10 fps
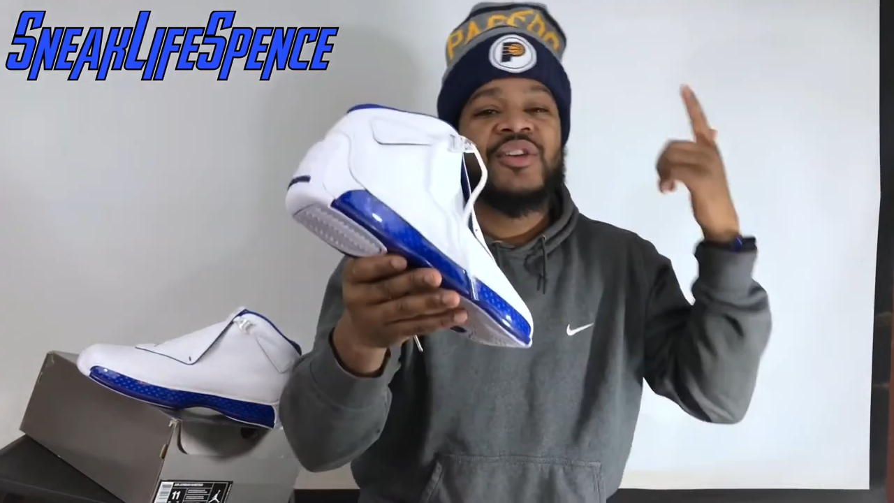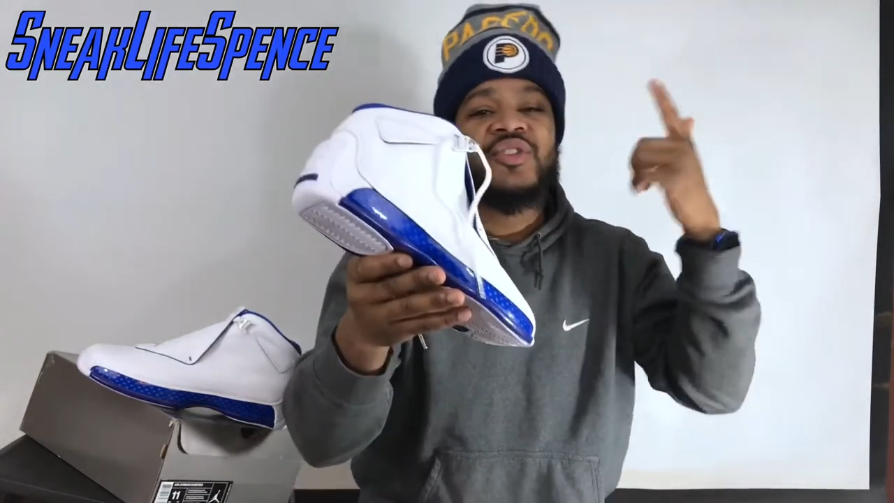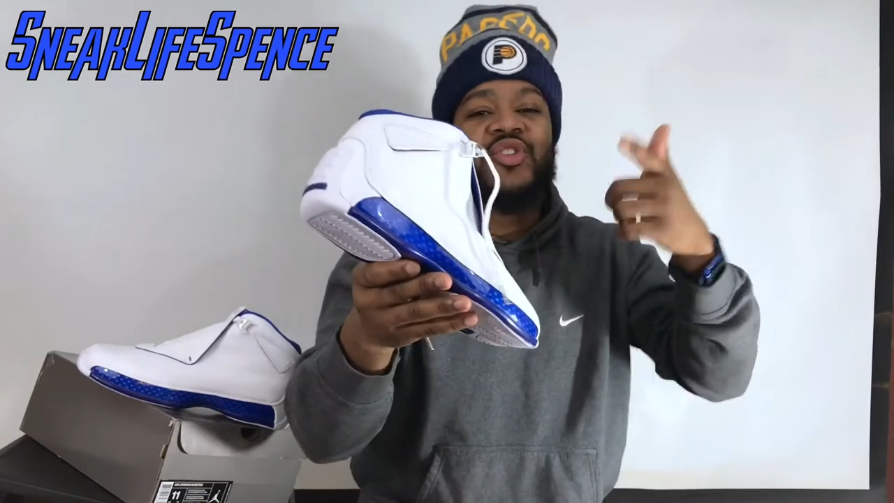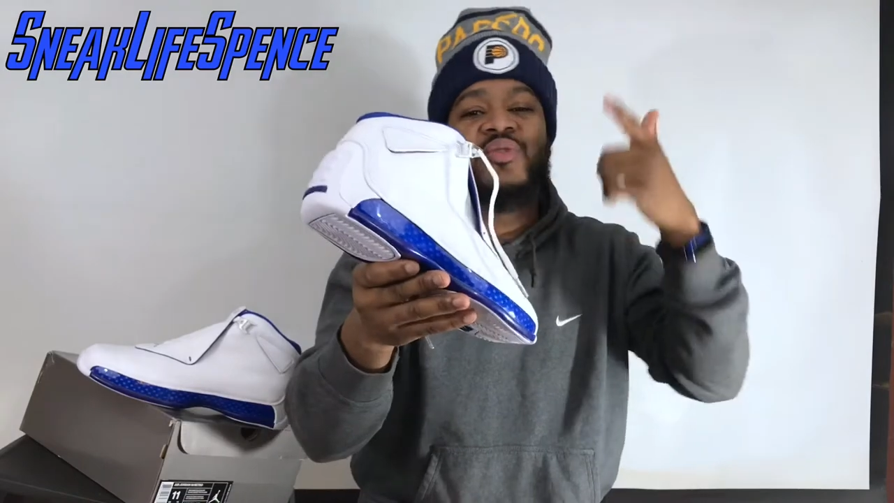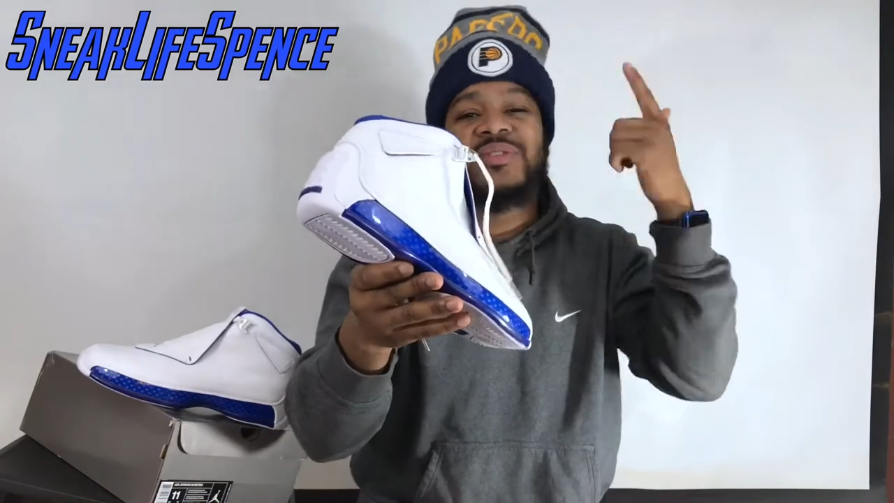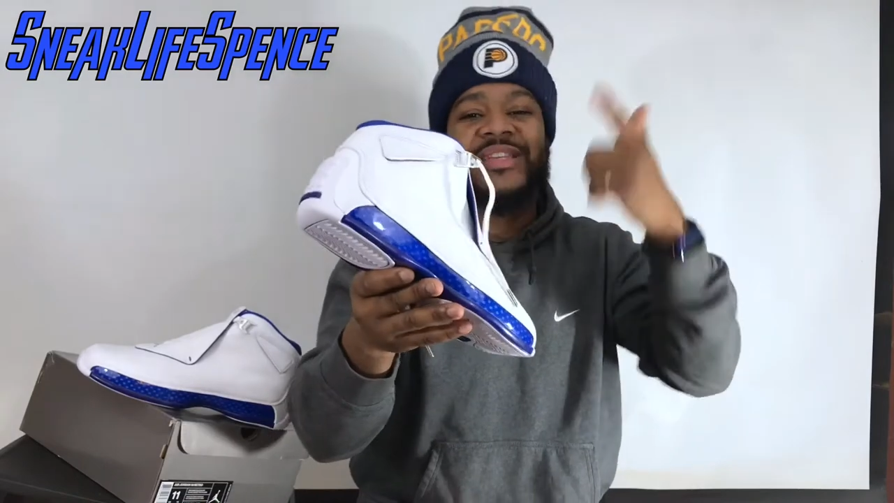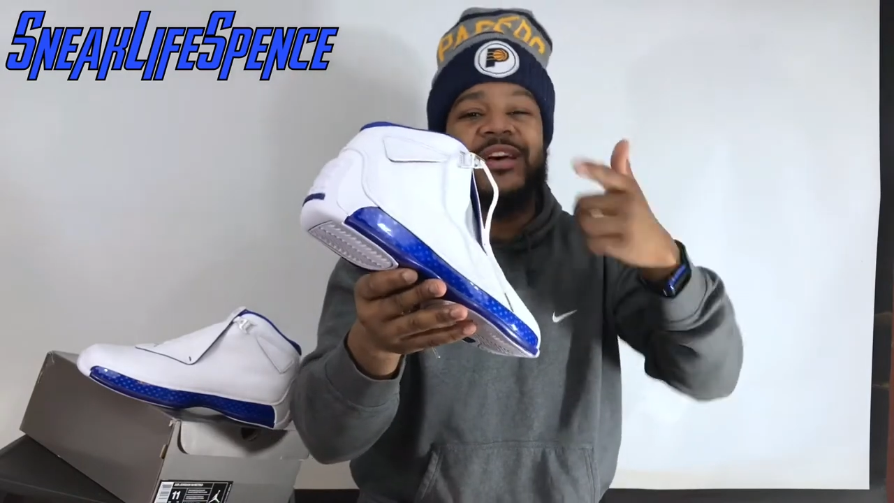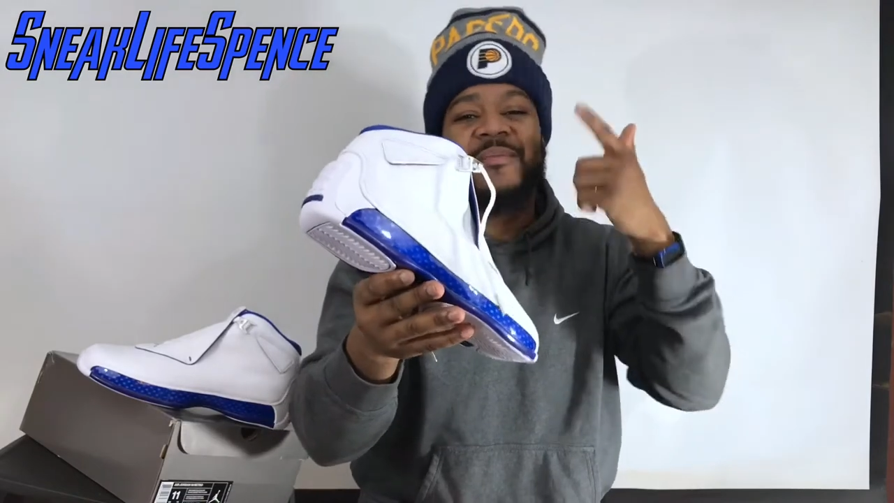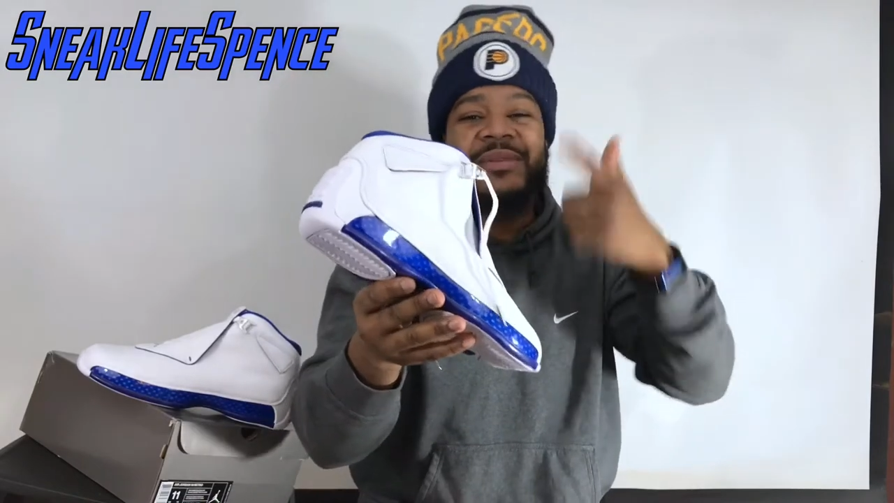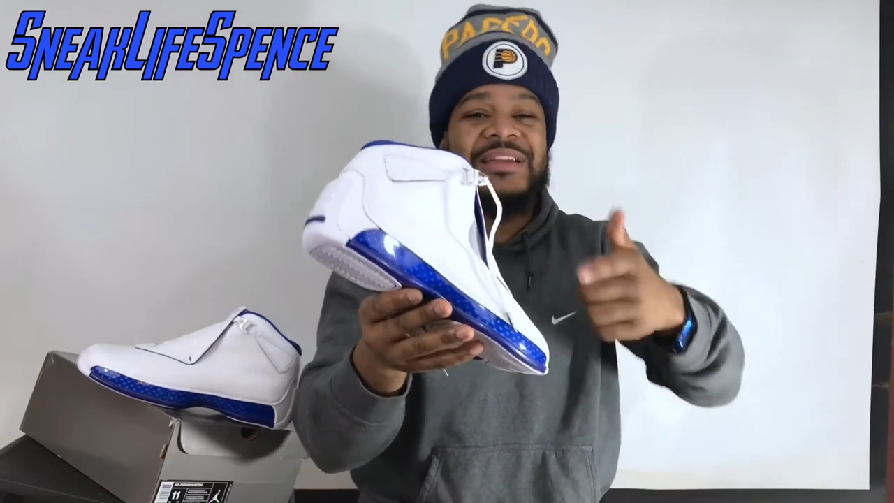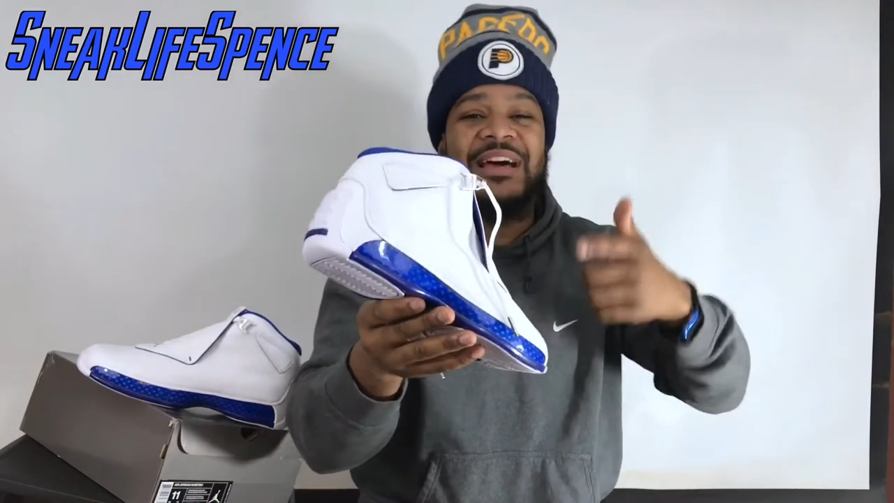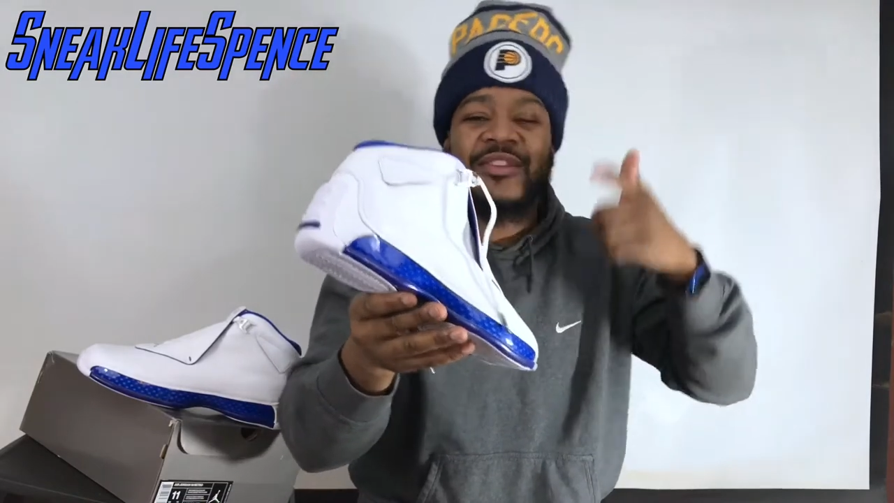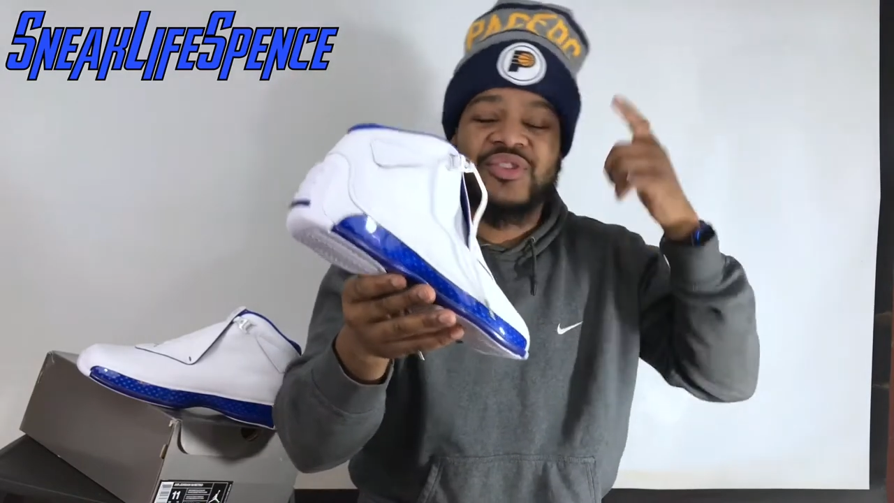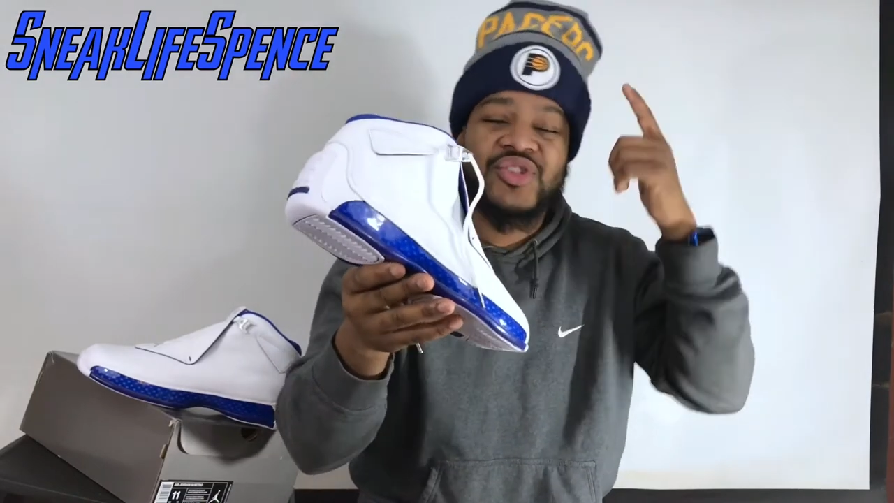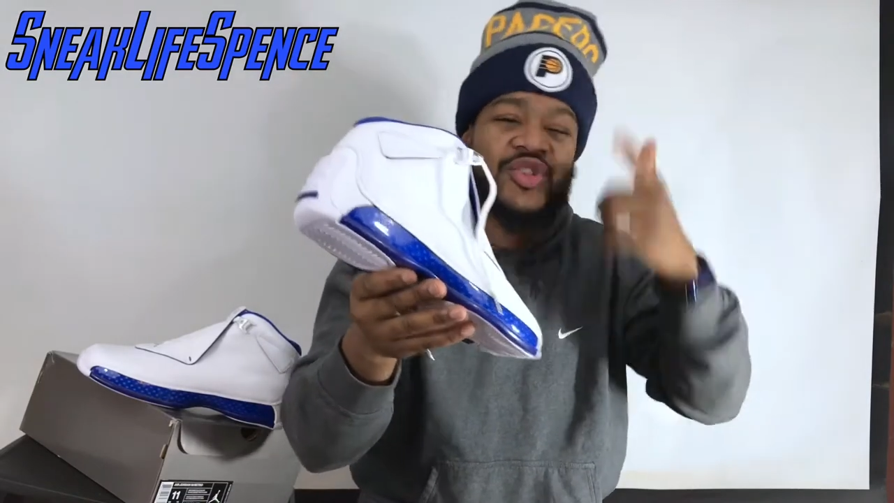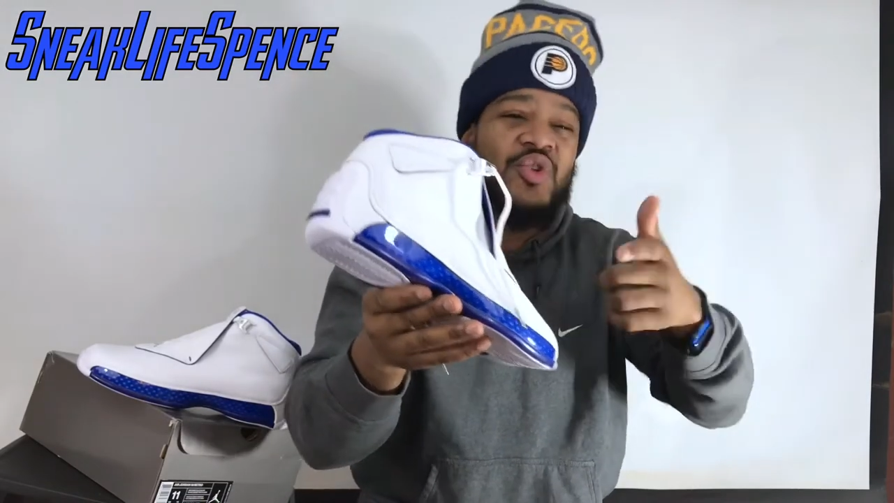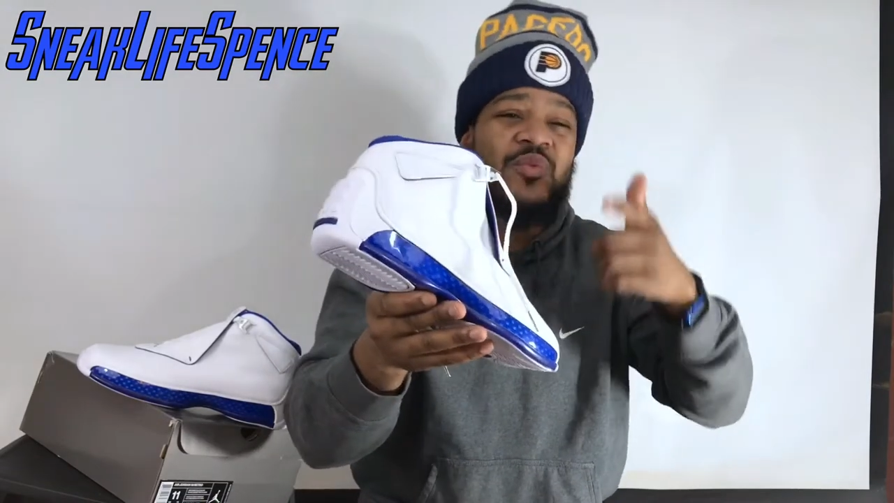You tell me. Now, the shoe